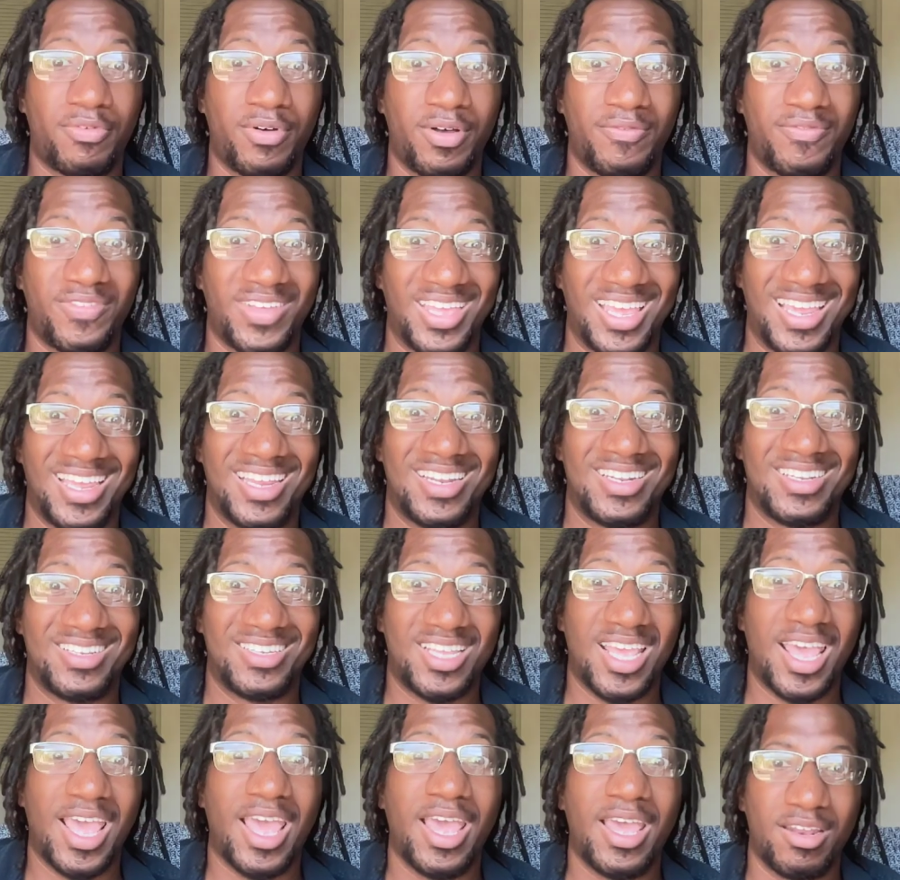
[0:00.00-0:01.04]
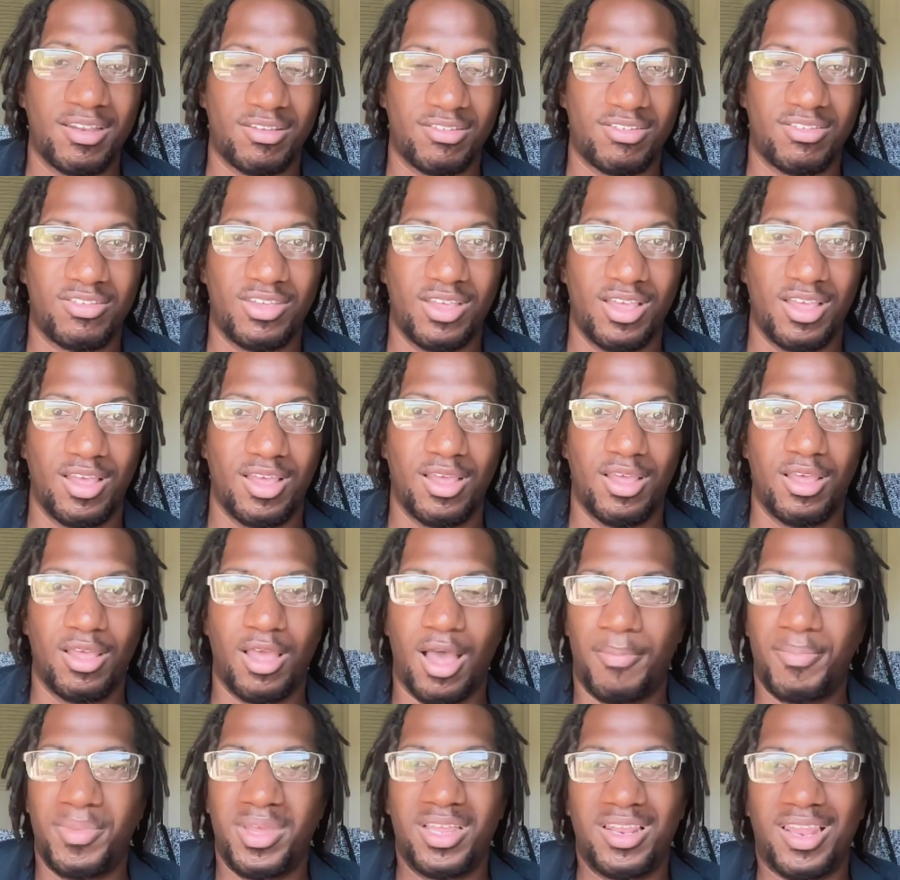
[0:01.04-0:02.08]
of intent. I
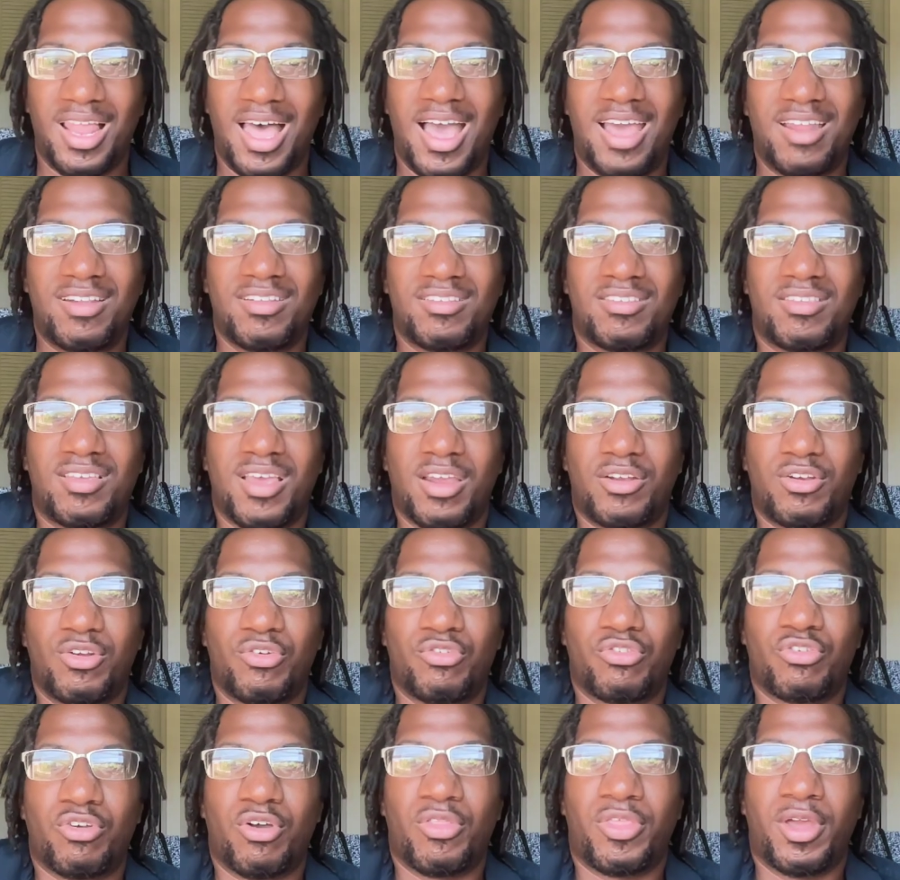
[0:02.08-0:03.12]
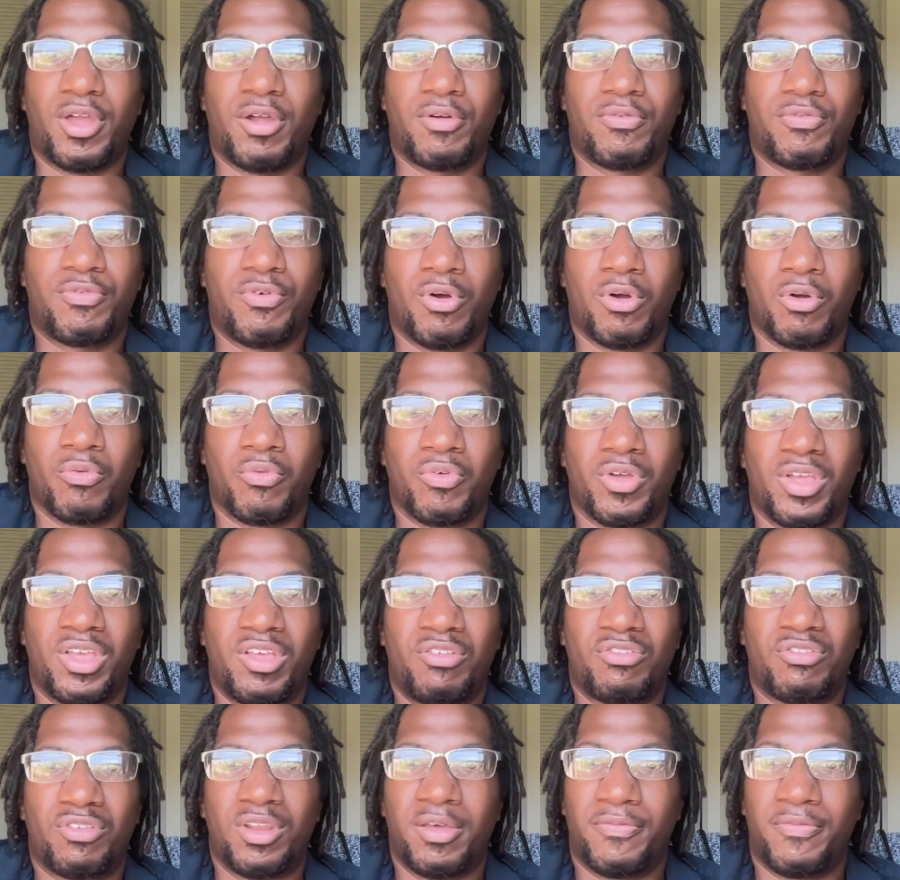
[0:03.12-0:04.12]
mean, lie detectors are there for a reason.